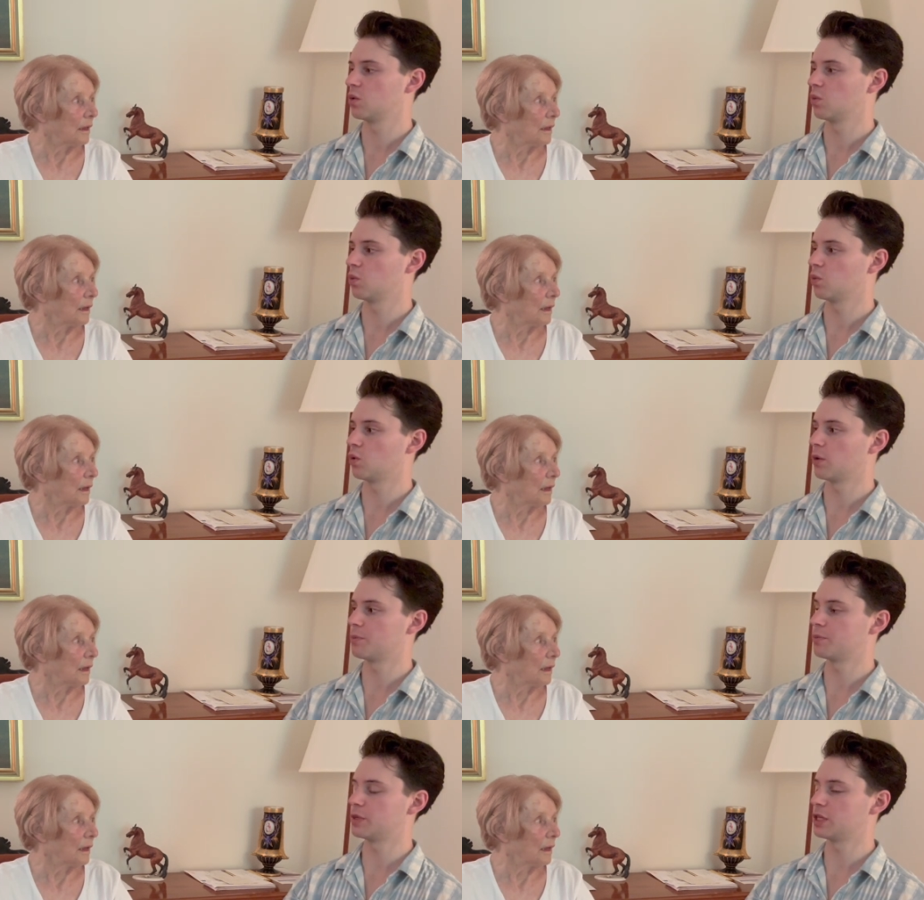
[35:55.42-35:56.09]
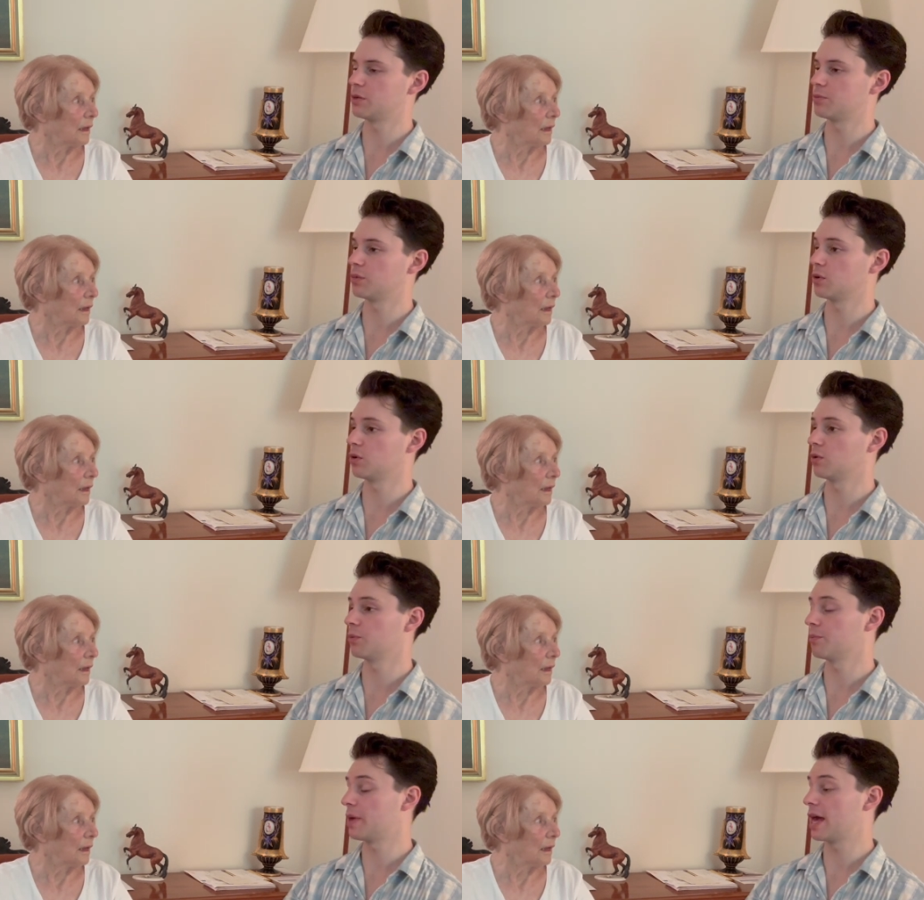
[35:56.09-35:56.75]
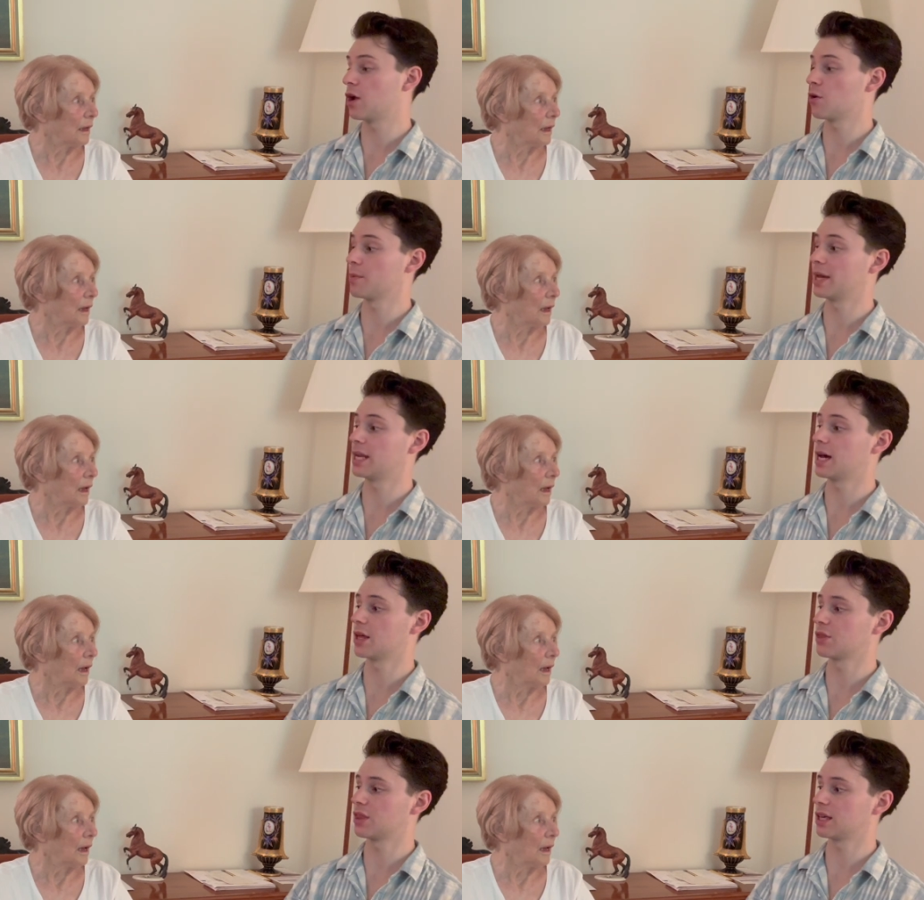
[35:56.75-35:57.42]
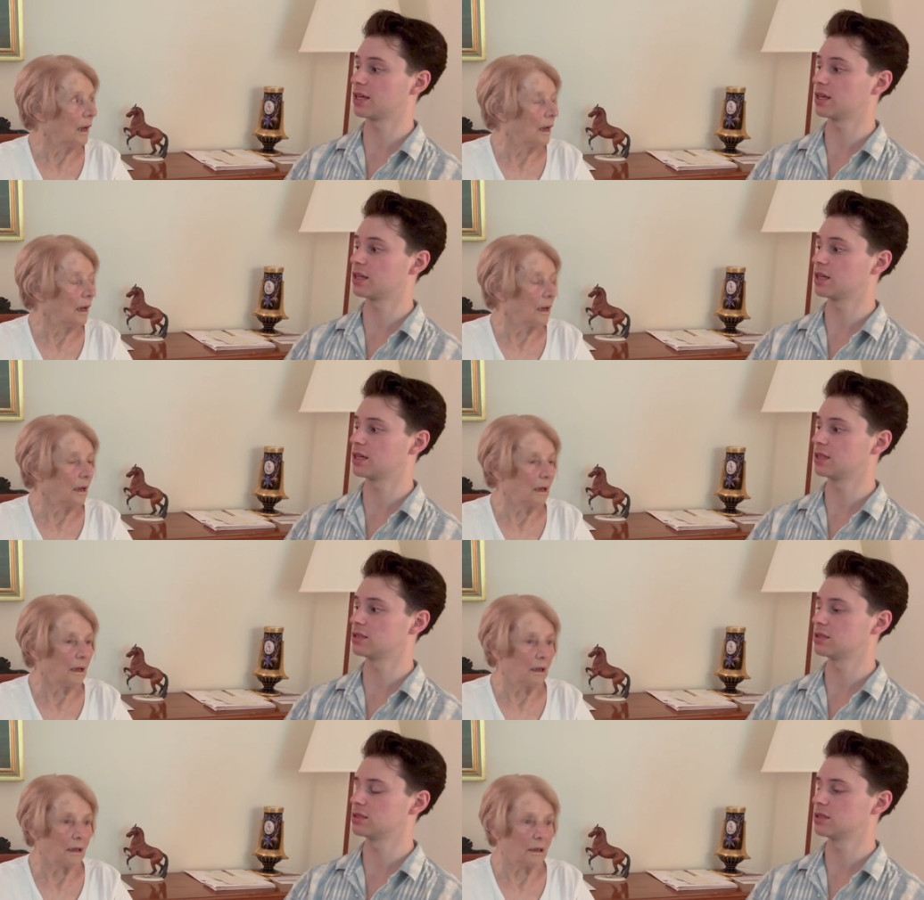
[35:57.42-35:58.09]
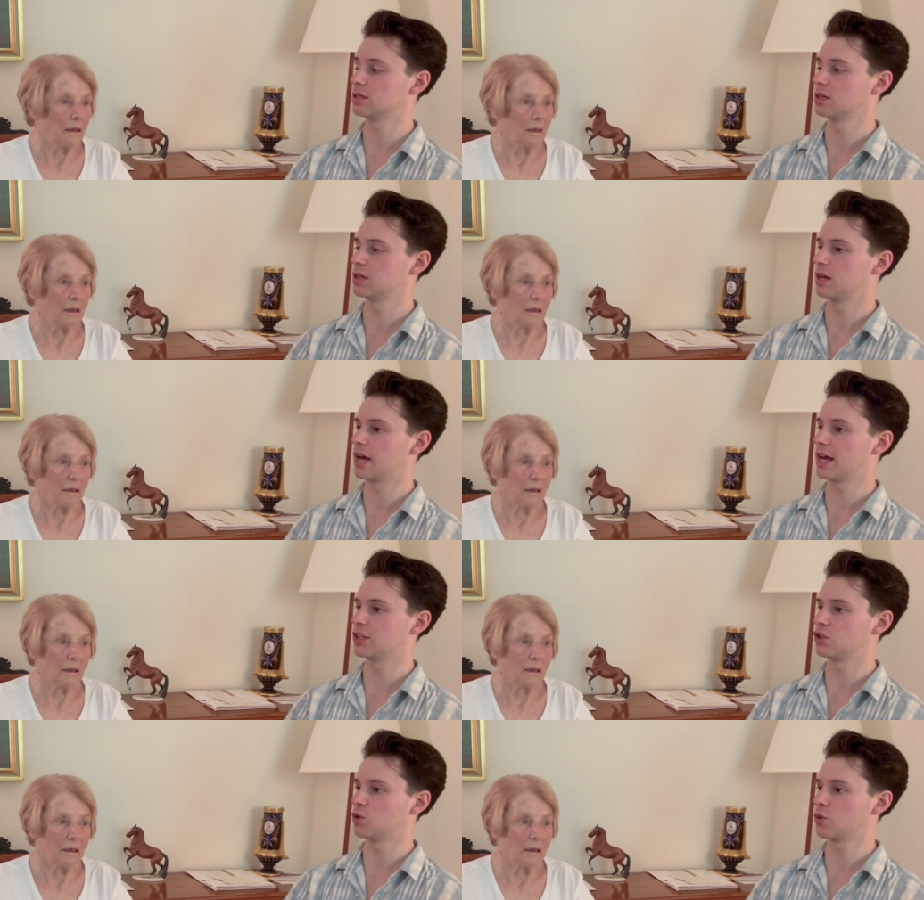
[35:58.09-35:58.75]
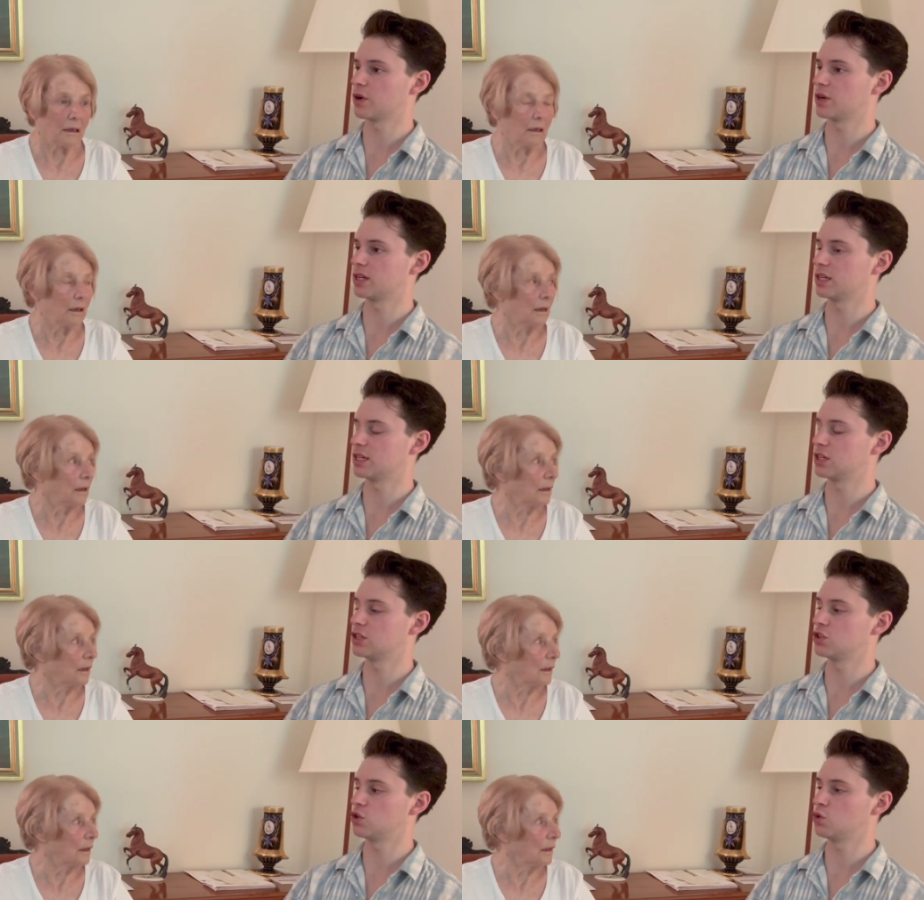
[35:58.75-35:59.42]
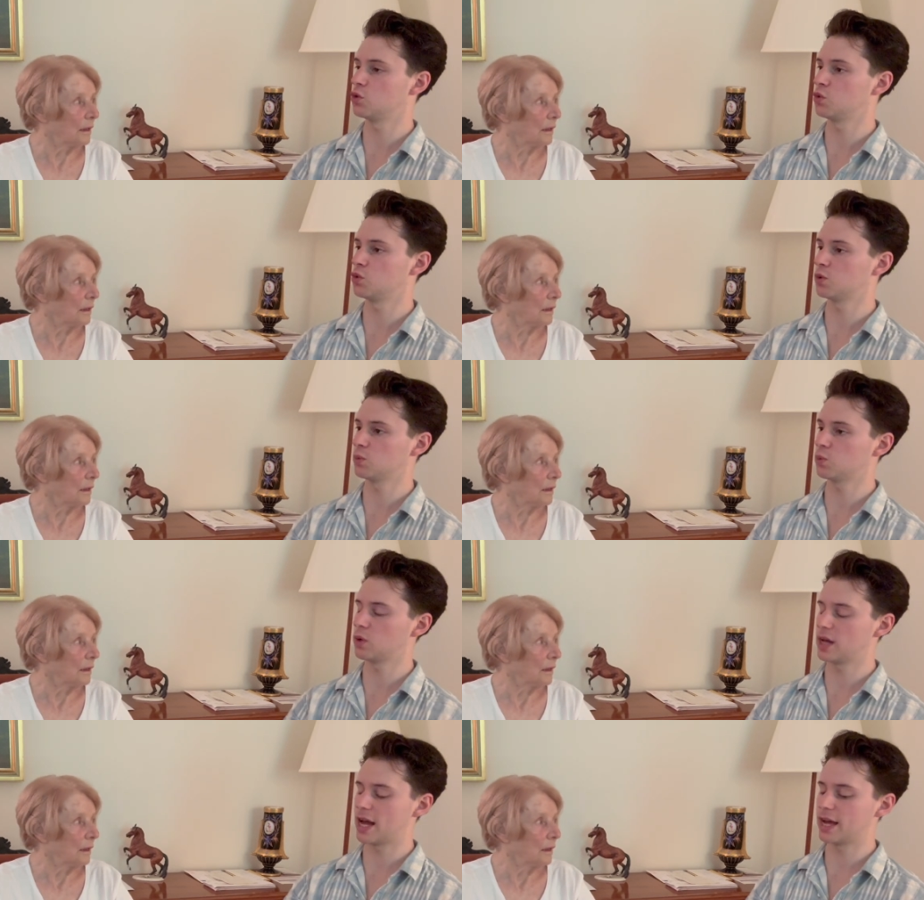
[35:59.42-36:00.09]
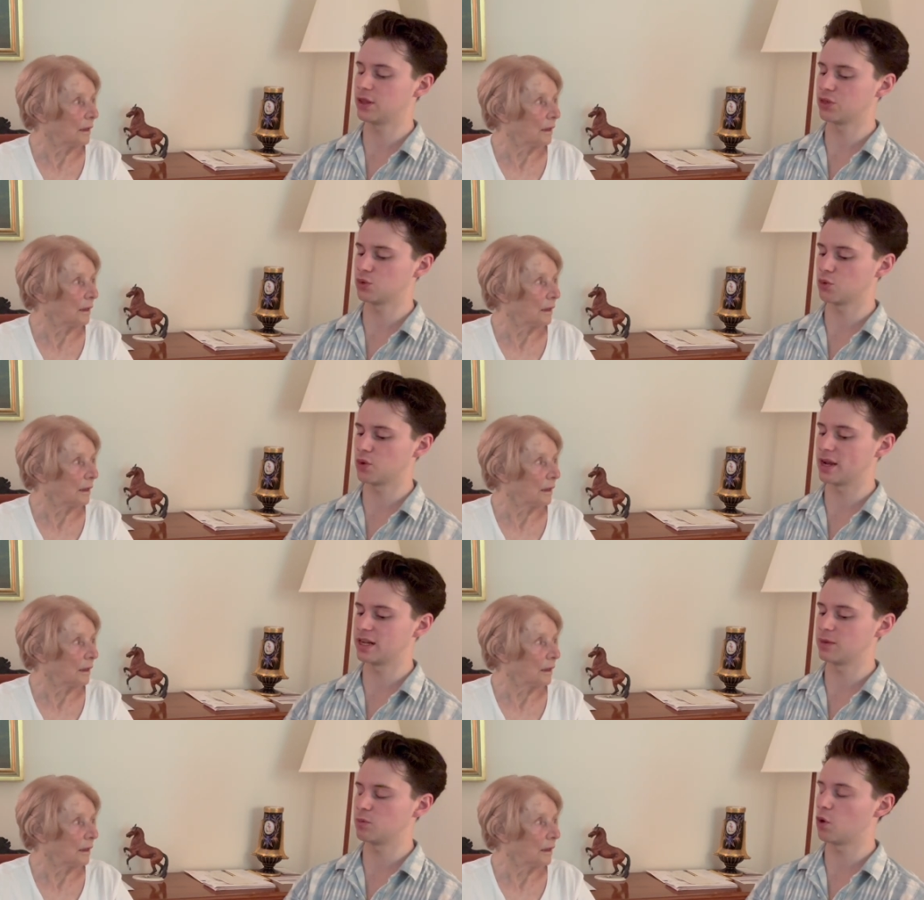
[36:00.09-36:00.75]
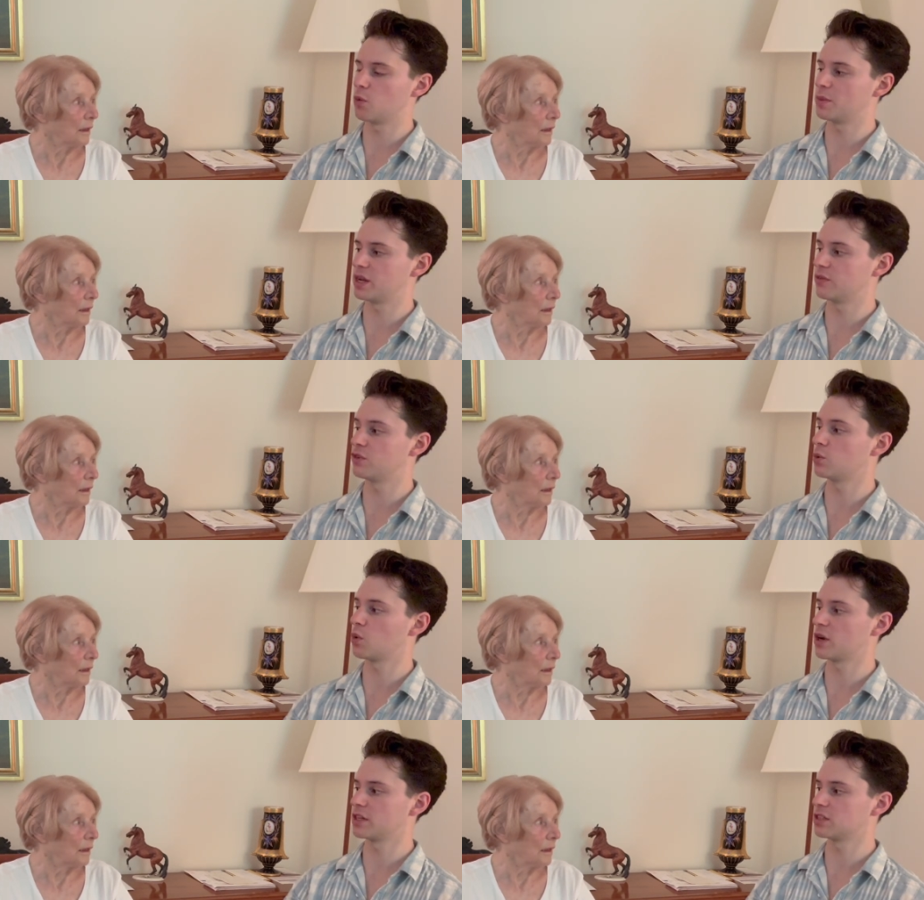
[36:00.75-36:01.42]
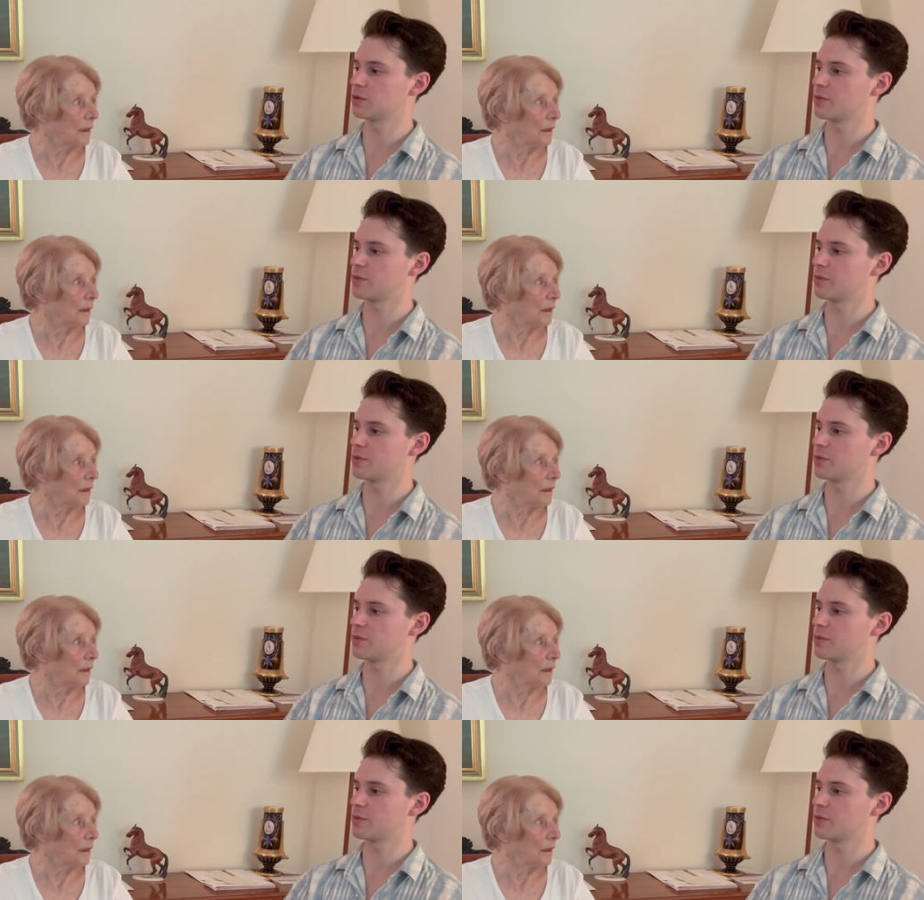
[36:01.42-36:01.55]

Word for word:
Speaker 1: what people may or may not think it is. And you were, and you, at, through any moment, if you wanted to